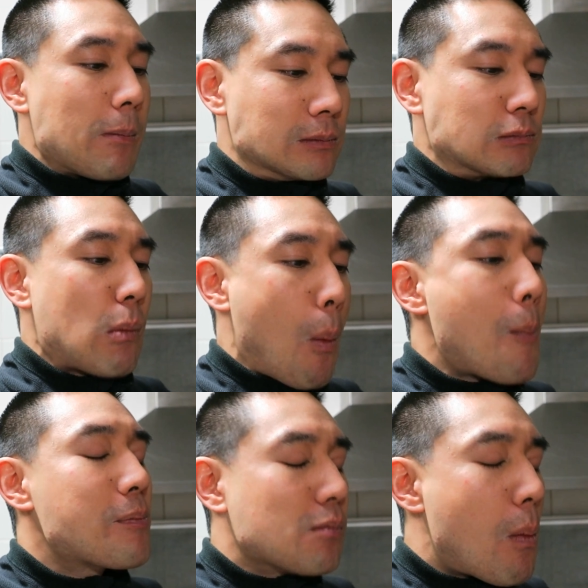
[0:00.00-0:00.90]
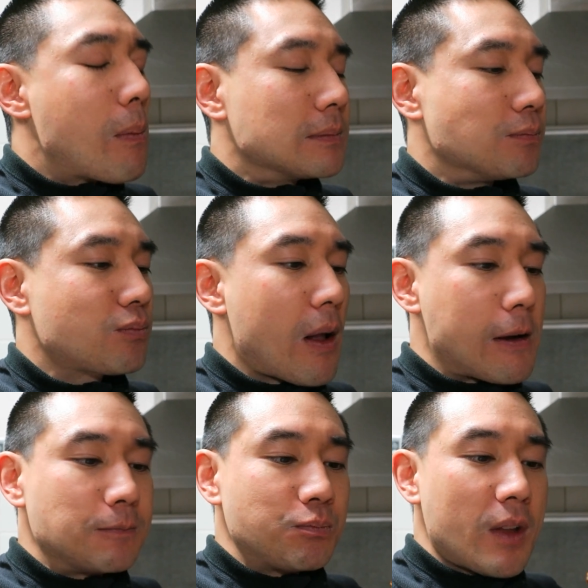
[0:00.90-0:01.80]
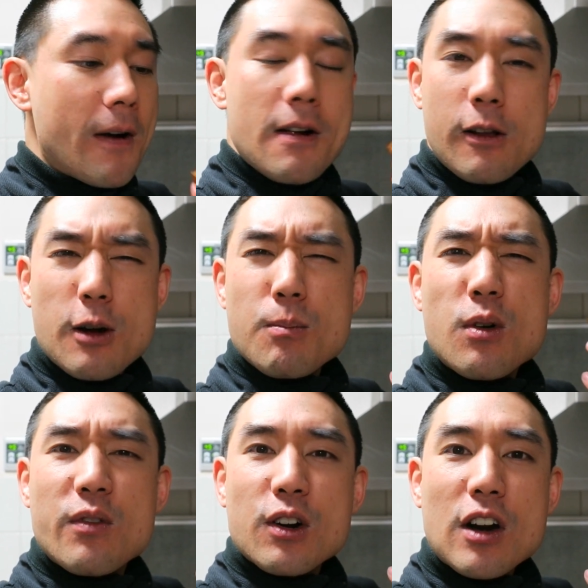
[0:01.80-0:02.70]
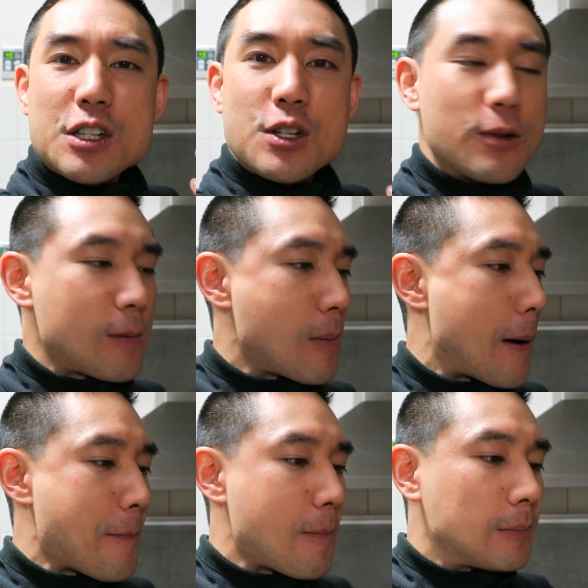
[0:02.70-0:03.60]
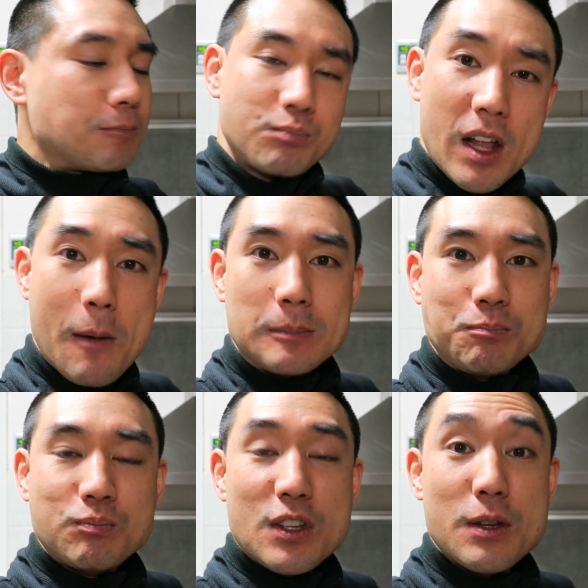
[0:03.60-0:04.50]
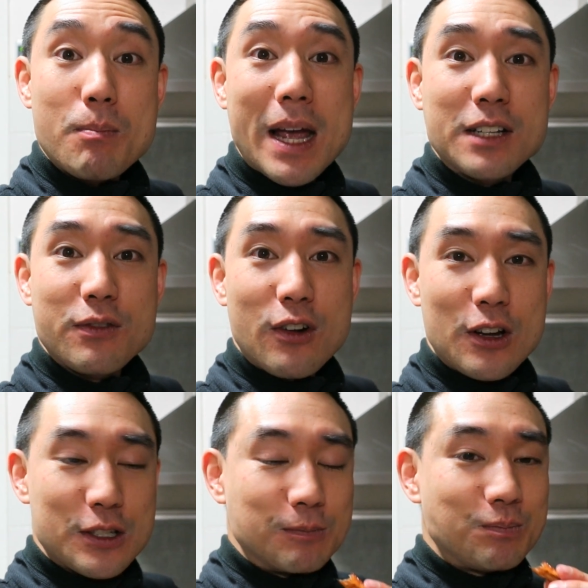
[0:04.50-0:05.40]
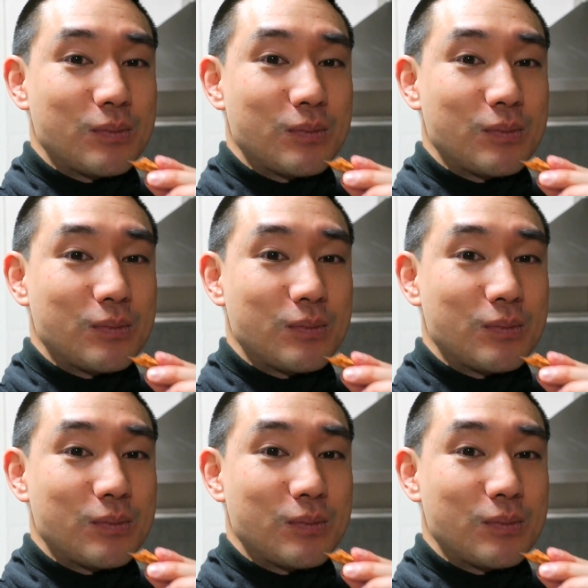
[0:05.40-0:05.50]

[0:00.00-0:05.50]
Got more of a crunch to it, but yeah, some baked fries.